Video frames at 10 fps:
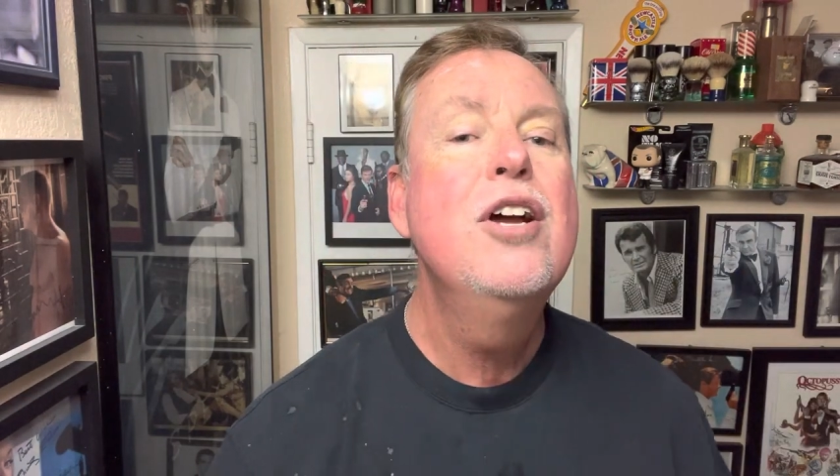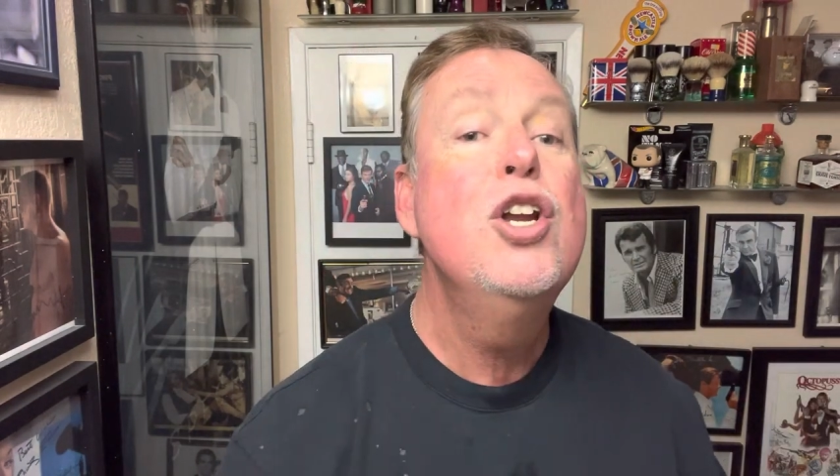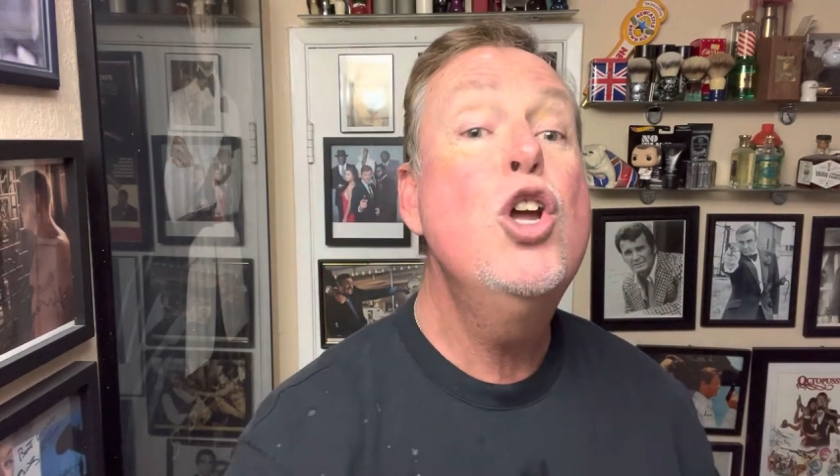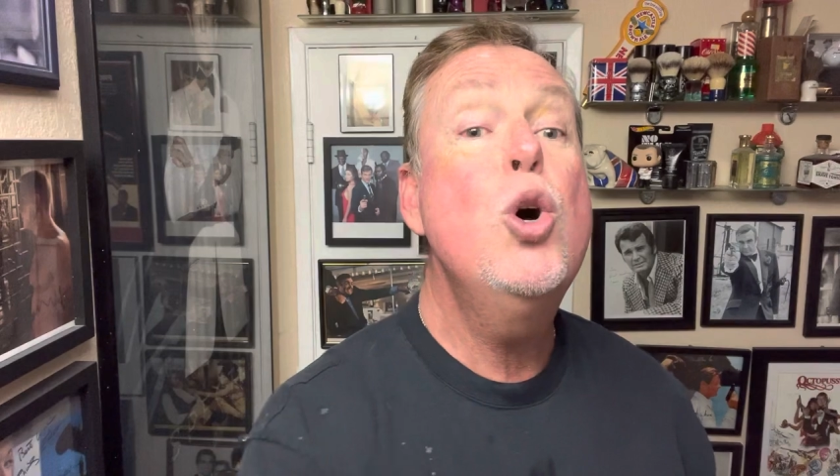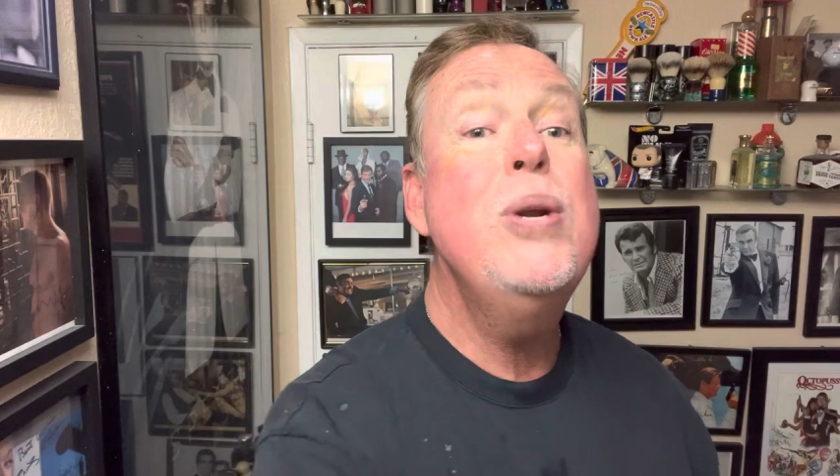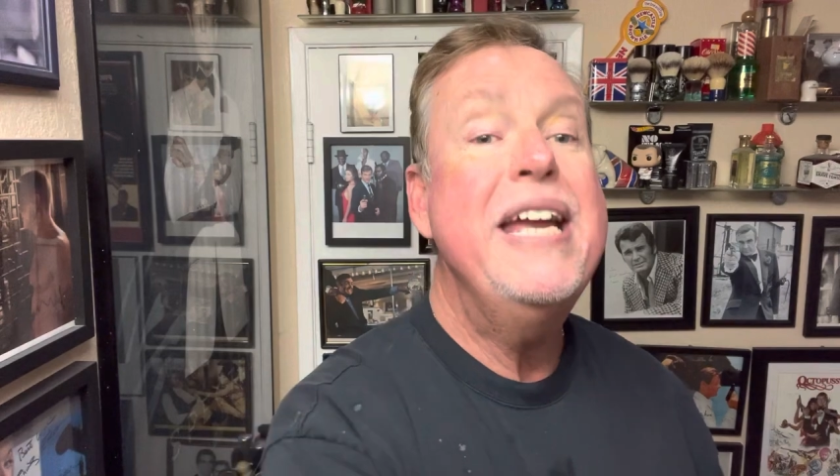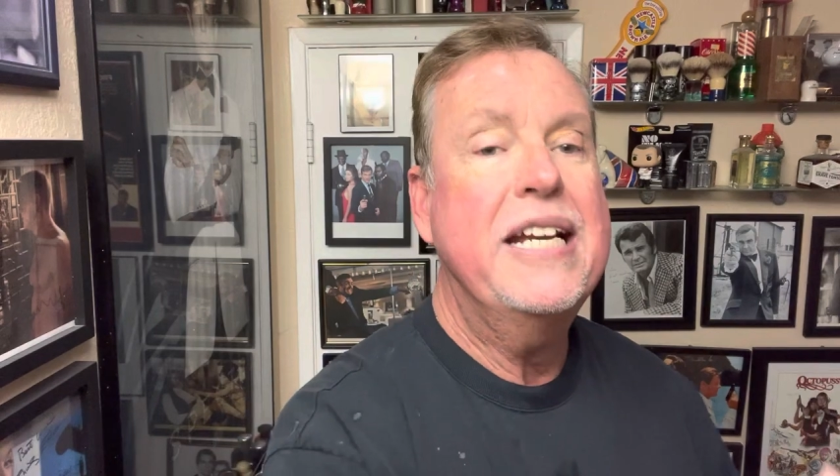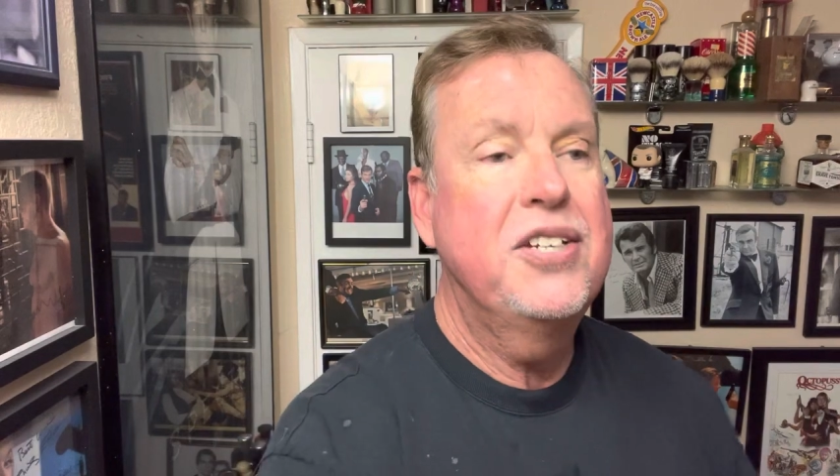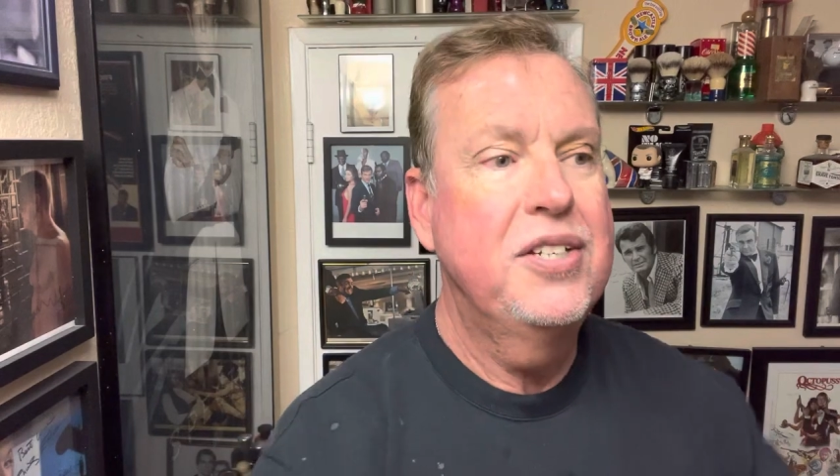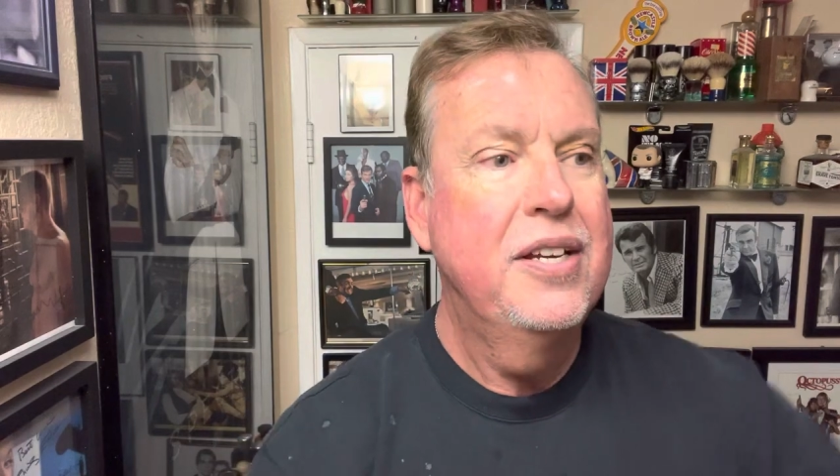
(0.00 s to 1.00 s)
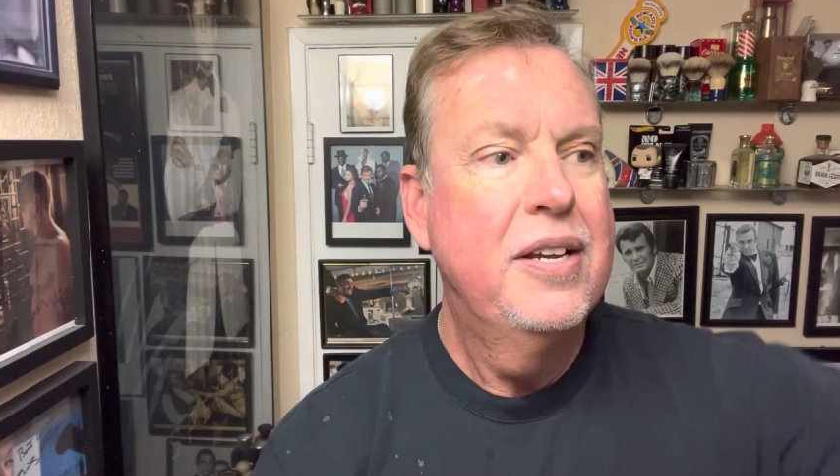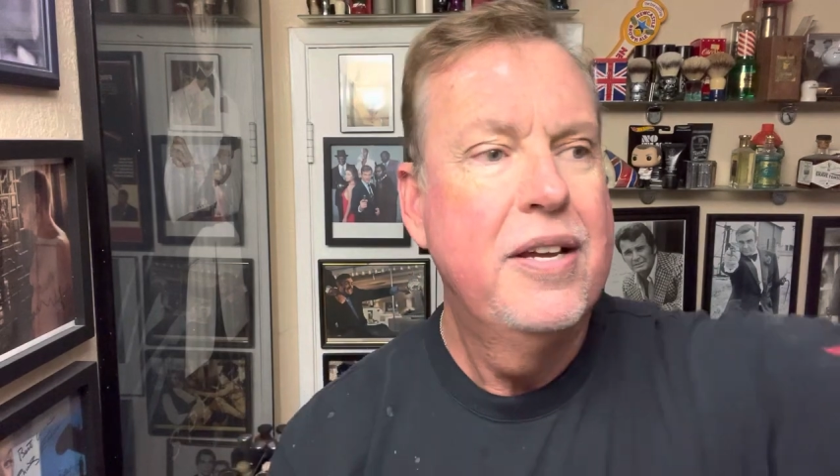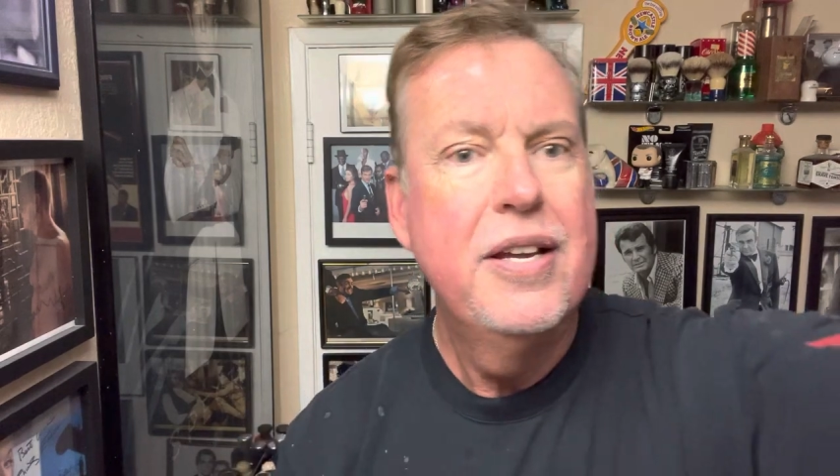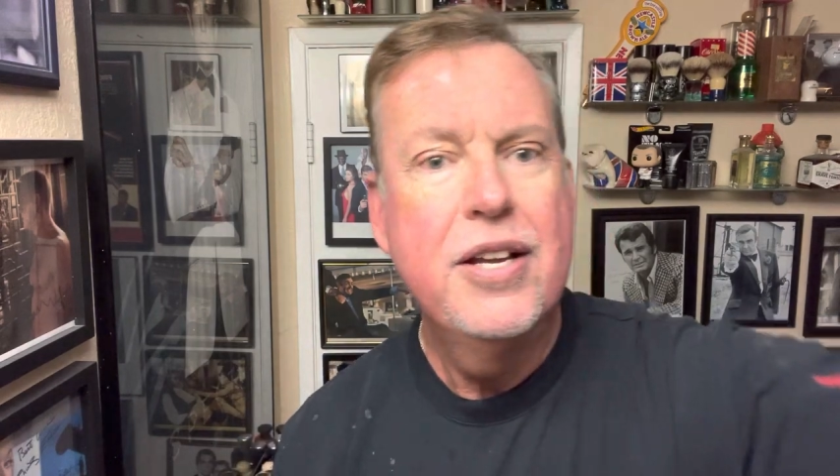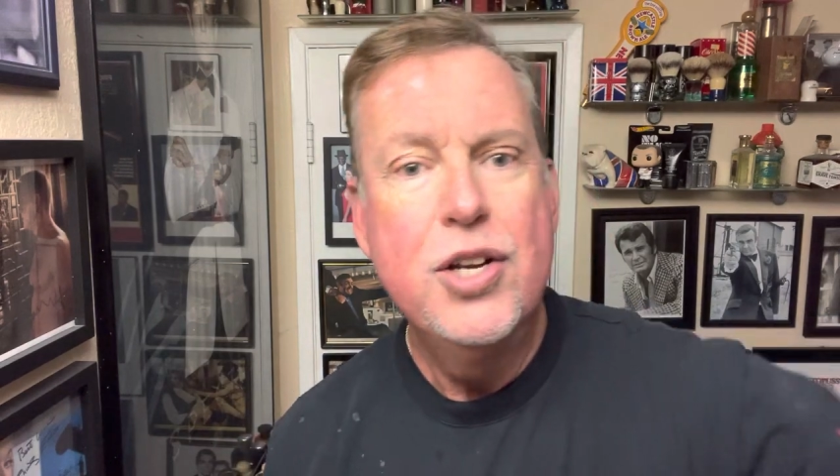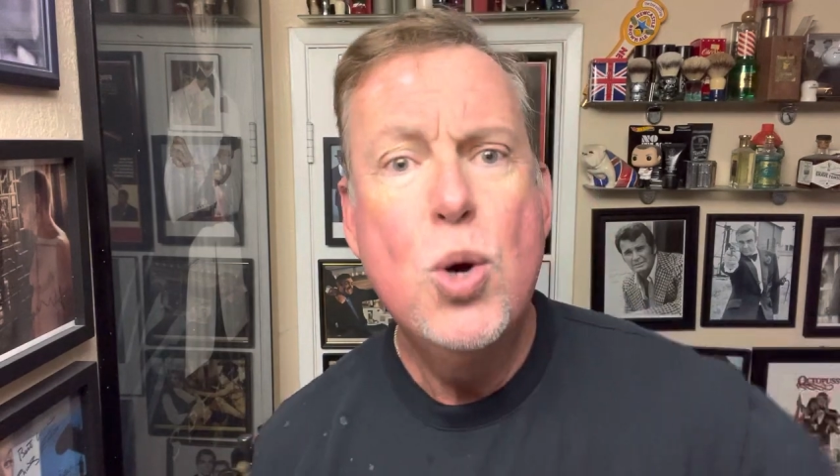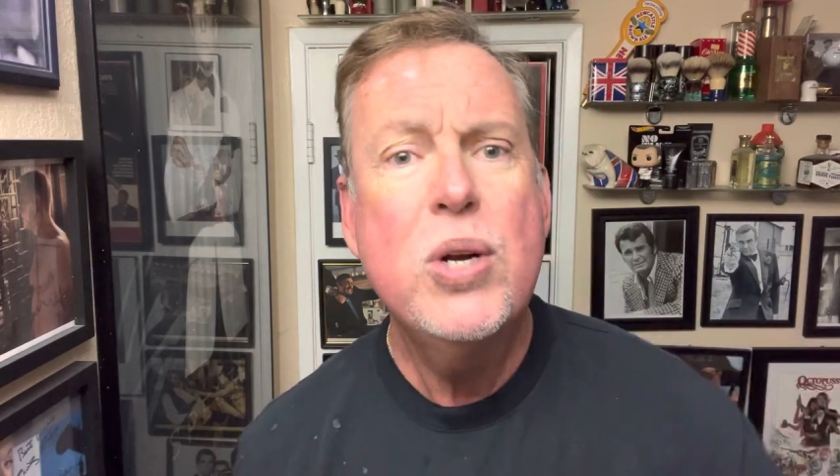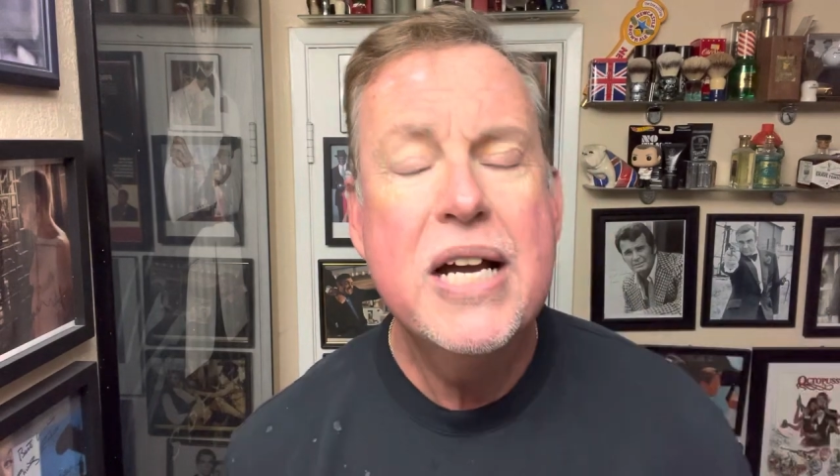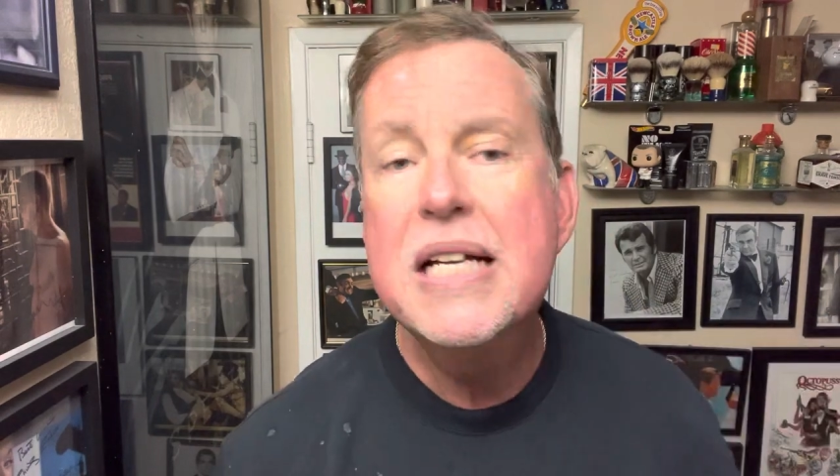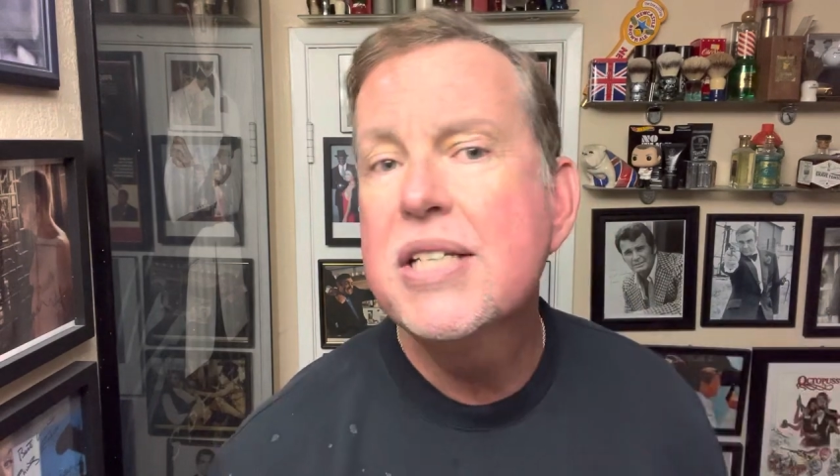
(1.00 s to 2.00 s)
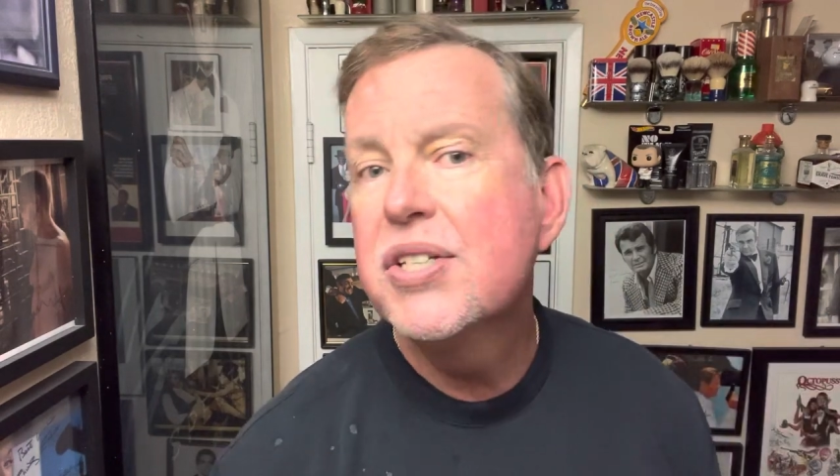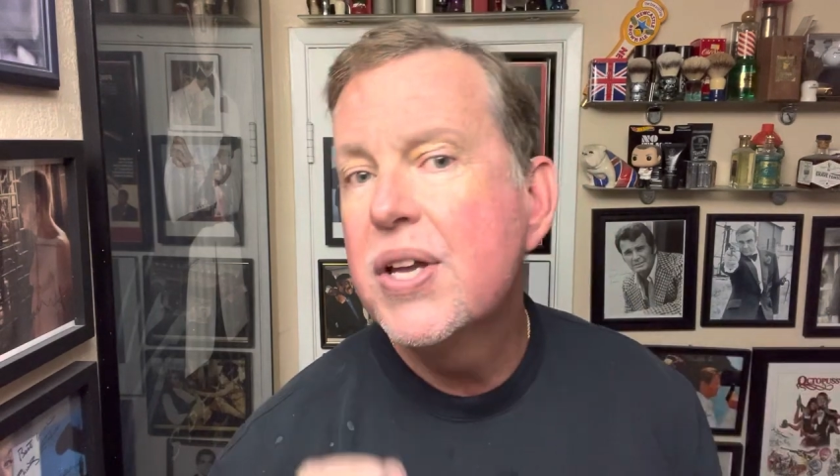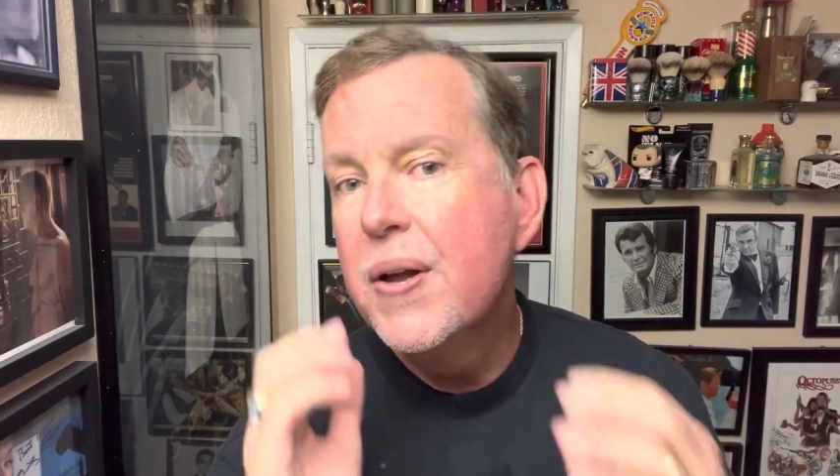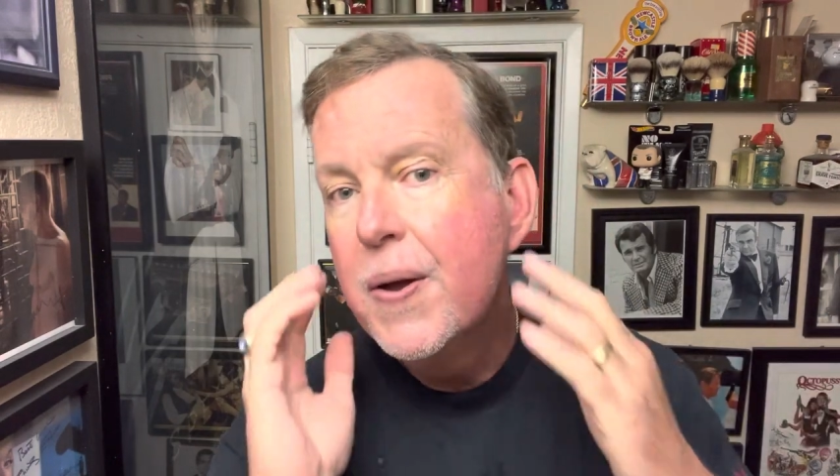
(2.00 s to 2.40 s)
No nicks, no cuts.